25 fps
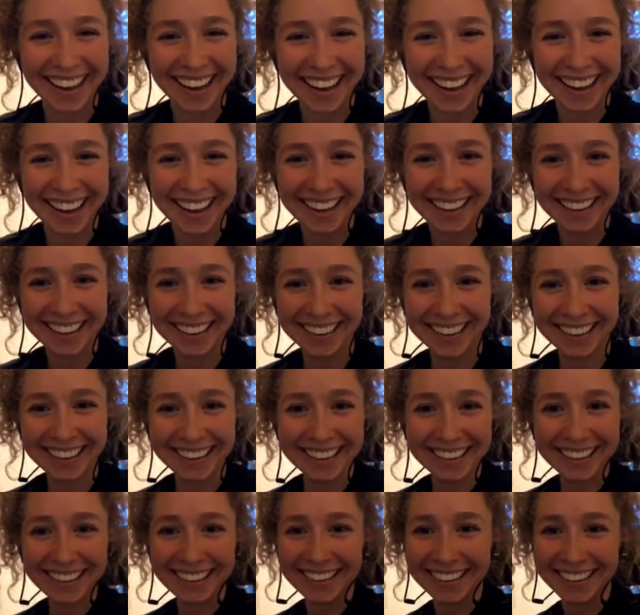
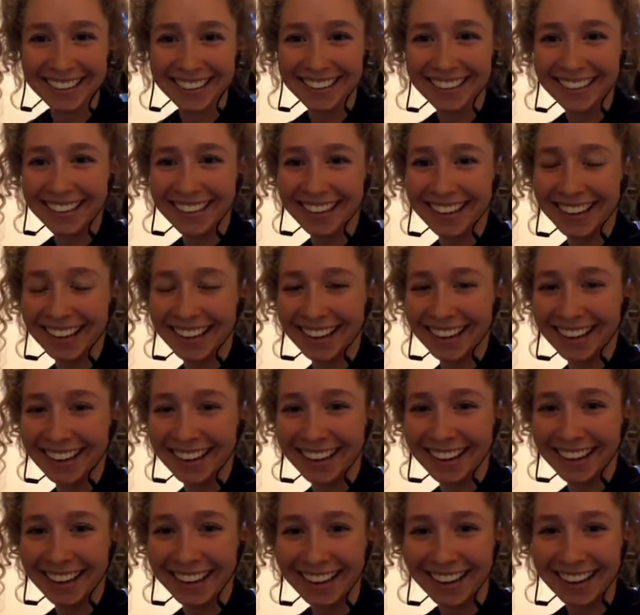
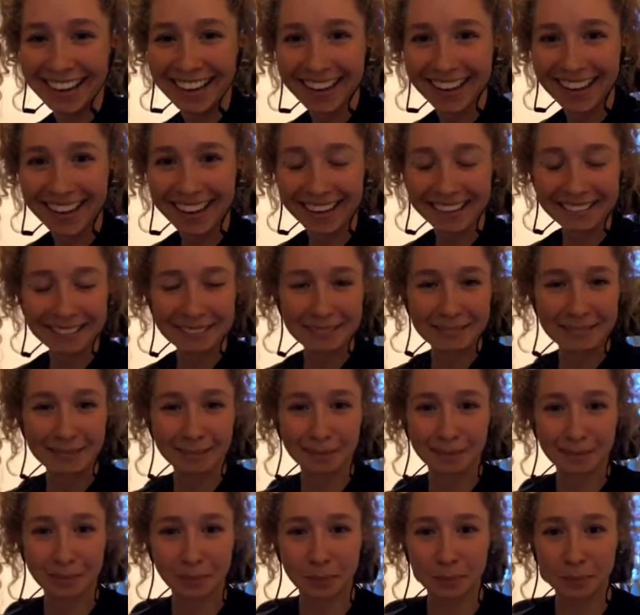
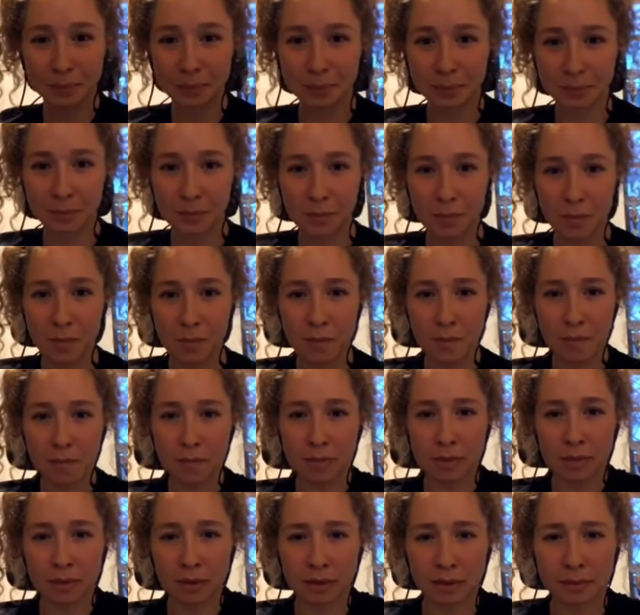
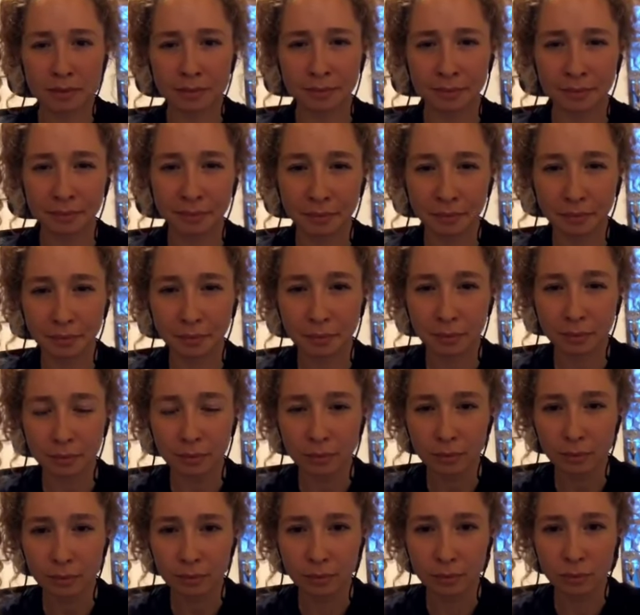
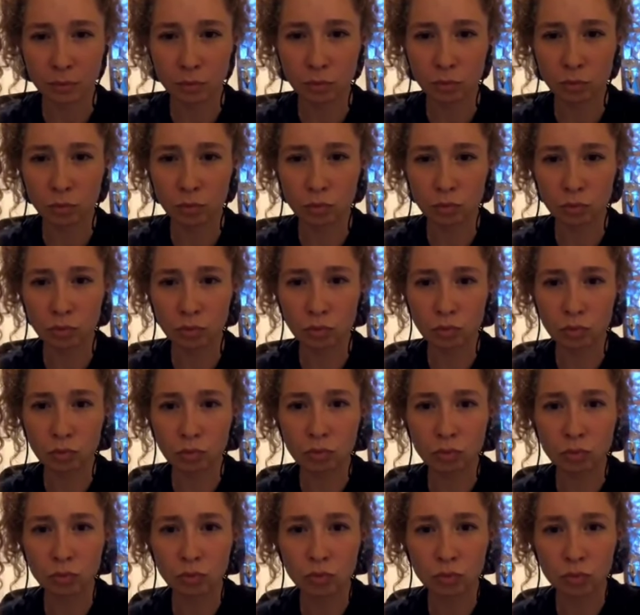
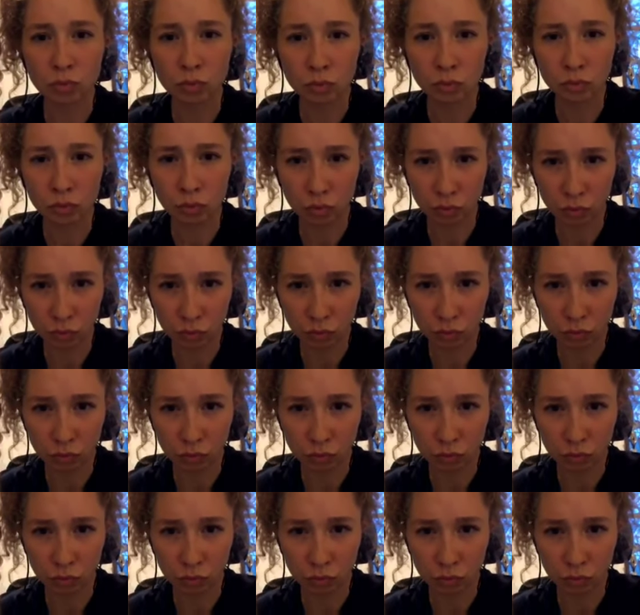This person isn't speaking.